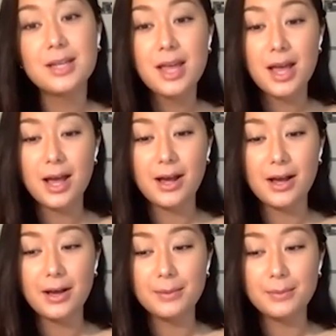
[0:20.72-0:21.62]

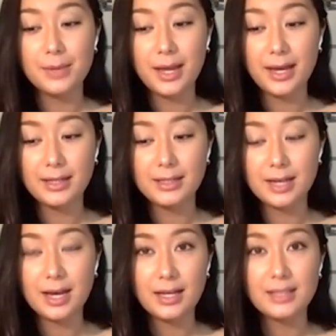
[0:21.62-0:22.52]
and
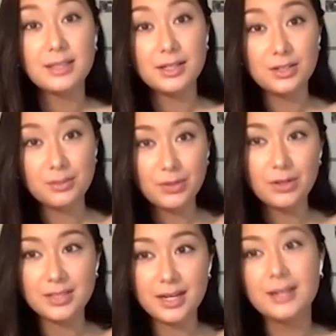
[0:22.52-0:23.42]
I study computer
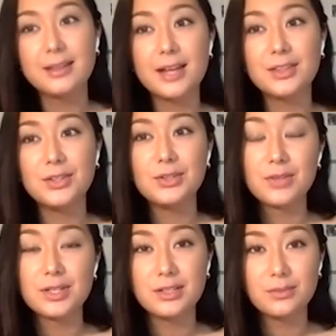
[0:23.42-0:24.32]
science at the
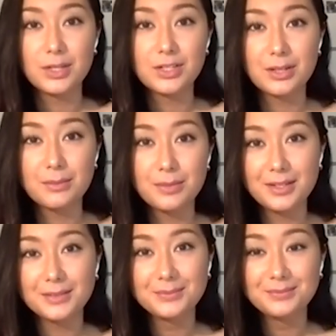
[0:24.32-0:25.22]
University of British Columbia.